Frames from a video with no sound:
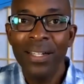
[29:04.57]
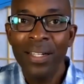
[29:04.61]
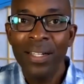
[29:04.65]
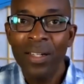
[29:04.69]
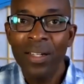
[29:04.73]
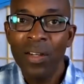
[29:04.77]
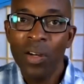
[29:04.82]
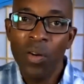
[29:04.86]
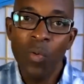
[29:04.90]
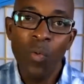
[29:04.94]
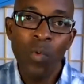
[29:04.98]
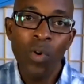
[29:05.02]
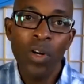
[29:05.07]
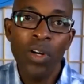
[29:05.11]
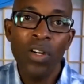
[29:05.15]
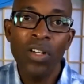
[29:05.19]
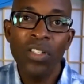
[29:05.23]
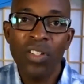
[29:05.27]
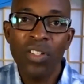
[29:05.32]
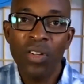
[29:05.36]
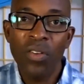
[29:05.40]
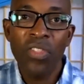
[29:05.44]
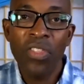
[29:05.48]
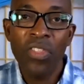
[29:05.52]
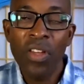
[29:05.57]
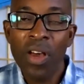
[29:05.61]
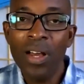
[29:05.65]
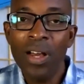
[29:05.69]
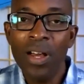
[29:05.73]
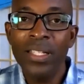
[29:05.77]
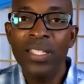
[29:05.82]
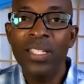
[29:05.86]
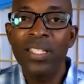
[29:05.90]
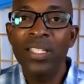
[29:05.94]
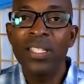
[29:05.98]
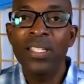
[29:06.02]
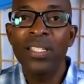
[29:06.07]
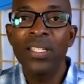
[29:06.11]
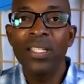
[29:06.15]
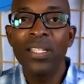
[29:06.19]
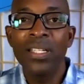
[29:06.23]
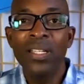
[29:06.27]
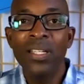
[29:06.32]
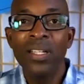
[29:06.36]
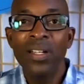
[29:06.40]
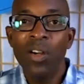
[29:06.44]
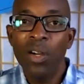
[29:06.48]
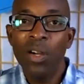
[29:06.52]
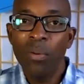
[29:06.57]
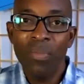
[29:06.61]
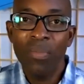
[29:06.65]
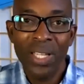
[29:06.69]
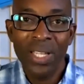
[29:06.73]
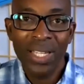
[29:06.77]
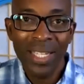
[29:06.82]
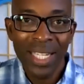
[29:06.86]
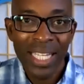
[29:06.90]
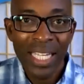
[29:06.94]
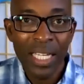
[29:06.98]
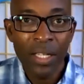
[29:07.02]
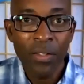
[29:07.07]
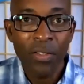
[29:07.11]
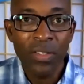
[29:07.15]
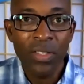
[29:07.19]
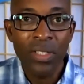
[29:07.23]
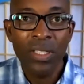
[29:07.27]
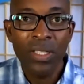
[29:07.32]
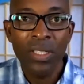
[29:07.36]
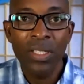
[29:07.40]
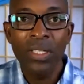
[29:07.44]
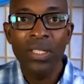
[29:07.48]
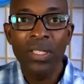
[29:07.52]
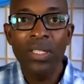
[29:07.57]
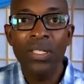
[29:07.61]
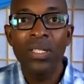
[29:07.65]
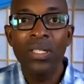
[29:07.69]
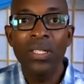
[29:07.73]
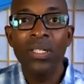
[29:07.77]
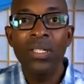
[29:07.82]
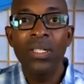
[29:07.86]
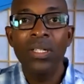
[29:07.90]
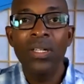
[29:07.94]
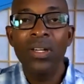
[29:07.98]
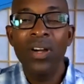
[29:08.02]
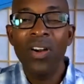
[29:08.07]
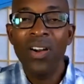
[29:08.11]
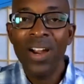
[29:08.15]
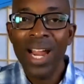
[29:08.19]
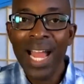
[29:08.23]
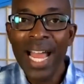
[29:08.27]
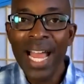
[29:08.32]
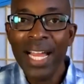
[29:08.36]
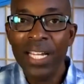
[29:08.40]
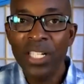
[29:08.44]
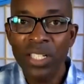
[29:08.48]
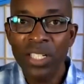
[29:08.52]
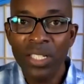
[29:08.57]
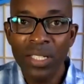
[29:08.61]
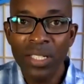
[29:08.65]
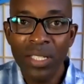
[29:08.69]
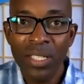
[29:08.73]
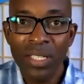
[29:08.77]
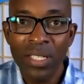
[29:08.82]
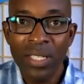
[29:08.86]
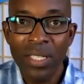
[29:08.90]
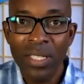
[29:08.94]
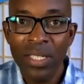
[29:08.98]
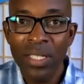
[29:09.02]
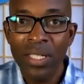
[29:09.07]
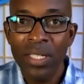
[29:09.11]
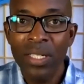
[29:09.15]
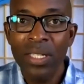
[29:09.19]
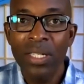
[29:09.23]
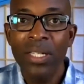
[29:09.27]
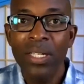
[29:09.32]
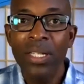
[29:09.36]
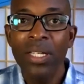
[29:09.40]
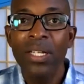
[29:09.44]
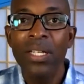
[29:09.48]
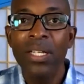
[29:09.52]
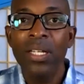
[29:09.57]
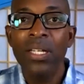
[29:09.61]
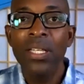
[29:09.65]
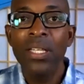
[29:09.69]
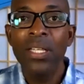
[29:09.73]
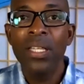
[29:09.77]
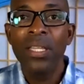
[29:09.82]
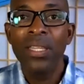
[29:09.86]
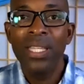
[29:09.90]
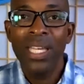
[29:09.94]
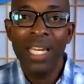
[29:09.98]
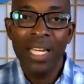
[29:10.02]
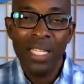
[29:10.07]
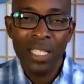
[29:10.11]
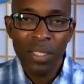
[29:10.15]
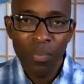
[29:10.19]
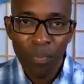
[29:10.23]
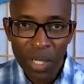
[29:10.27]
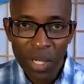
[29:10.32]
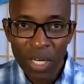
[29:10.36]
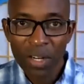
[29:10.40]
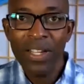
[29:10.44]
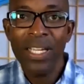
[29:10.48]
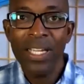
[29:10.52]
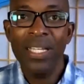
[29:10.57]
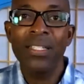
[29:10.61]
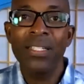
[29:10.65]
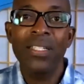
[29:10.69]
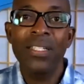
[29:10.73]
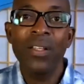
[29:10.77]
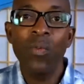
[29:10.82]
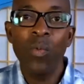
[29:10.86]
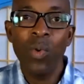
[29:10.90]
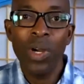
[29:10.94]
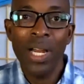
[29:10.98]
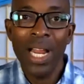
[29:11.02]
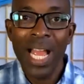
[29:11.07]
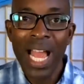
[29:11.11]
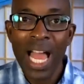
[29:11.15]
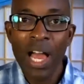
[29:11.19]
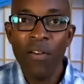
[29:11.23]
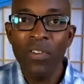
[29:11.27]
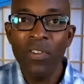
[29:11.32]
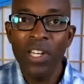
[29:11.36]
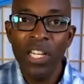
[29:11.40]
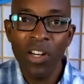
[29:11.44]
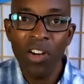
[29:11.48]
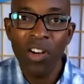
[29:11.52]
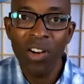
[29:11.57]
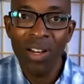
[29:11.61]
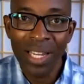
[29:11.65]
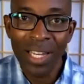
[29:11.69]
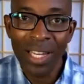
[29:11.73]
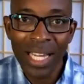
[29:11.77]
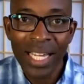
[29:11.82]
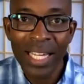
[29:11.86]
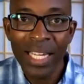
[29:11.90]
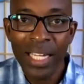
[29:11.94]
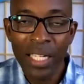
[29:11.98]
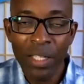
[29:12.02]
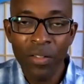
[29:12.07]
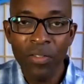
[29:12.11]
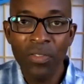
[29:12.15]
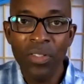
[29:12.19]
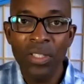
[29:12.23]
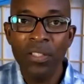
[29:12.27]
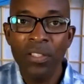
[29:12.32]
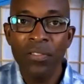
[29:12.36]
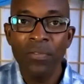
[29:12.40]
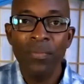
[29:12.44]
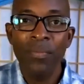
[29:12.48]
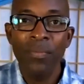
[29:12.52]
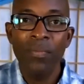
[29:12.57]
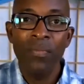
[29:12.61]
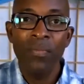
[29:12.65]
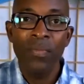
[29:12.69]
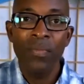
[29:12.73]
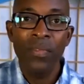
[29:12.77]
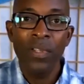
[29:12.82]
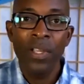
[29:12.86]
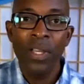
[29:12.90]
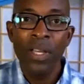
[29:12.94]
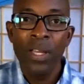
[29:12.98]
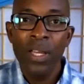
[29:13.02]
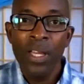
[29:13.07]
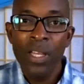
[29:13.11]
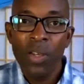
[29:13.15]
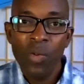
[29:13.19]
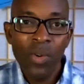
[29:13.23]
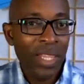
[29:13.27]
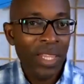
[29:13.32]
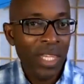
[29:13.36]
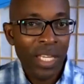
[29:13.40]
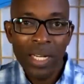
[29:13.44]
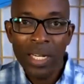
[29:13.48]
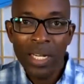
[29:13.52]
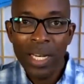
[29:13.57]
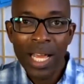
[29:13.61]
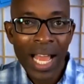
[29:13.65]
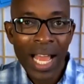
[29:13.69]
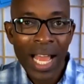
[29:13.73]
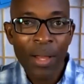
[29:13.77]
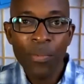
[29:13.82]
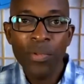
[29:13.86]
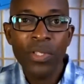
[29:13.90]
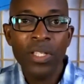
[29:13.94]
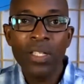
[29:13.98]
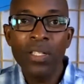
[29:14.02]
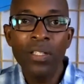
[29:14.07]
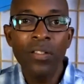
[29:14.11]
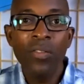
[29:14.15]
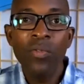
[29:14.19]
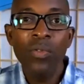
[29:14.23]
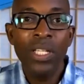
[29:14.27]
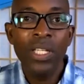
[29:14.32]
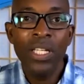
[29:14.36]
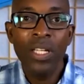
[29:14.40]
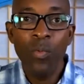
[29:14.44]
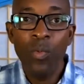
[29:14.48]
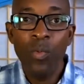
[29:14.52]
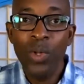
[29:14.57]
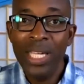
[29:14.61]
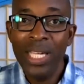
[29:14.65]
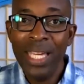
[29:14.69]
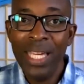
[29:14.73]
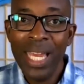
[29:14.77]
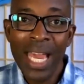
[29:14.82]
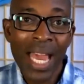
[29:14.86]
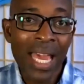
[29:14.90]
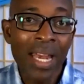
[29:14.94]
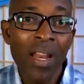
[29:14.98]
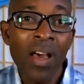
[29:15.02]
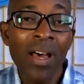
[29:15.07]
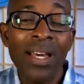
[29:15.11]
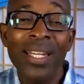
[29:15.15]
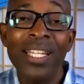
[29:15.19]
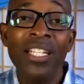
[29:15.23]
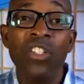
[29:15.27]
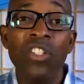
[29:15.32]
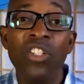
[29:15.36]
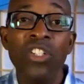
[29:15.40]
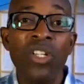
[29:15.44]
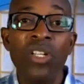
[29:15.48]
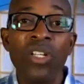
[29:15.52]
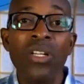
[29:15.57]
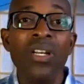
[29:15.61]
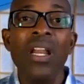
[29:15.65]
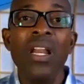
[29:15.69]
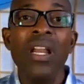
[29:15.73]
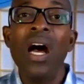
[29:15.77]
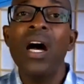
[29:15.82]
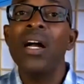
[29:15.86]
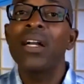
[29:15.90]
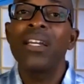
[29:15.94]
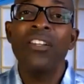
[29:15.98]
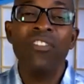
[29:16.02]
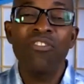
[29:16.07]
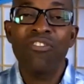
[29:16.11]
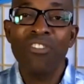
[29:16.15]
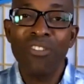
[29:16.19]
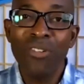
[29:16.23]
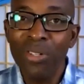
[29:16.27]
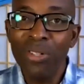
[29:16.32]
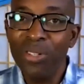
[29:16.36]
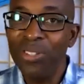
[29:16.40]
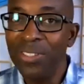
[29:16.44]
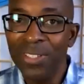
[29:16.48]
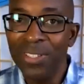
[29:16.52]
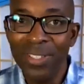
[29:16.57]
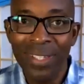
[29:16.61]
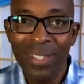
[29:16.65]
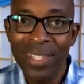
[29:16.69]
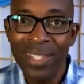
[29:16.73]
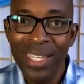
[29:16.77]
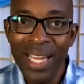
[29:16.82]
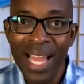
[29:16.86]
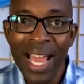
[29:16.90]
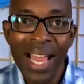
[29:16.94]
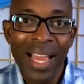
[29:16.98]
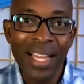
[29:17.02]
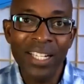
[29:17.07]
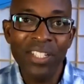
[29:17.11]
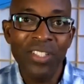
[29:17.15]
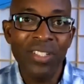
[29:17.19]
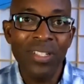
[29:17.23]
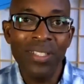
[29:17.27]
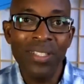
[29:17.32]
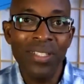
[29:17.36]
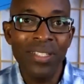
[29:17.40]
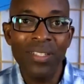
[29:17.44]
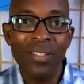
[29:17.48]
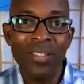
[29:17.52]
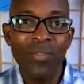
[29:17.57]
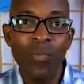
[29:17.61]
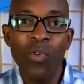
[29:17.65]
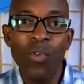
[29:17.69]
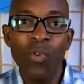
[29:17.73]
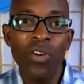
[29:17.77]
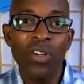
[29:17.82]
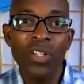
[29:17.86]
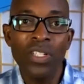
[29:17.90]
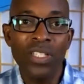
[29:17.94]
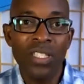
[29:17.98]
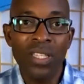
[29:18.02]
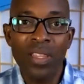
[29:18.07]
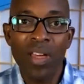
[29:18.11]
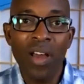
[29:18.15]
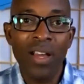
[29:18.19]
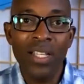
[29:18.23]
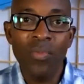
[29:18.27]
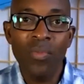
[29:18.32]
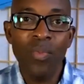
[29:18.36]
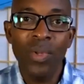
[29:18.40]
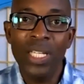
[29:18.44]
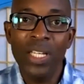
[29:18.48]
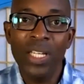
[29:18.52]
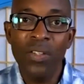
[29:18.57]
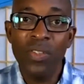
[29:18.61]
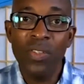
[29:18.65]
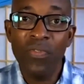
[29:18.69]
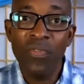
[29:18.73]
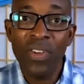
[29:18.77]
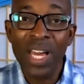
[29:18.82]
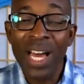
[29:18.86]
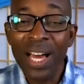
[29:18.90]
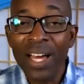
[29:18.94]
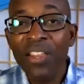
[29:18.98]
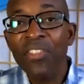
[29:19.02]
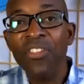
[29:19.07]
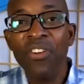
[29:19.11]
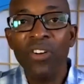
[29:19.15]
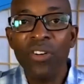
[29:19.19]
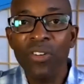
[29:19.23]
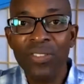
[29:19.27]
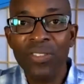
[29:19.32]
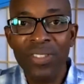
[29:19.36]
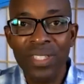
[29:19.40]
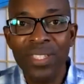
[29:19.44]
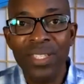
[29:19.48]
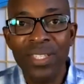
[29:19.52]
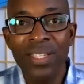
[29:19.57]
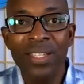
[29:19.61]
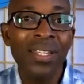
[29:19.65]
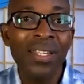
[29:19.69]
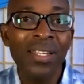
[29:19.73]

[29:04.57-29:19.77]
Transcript: our words, our thoughts, our beliefs, our actions, the experience that we're having in our lives, knowing that absolutely we cannot and should not control the actions, words, thoughts, beliefs of others,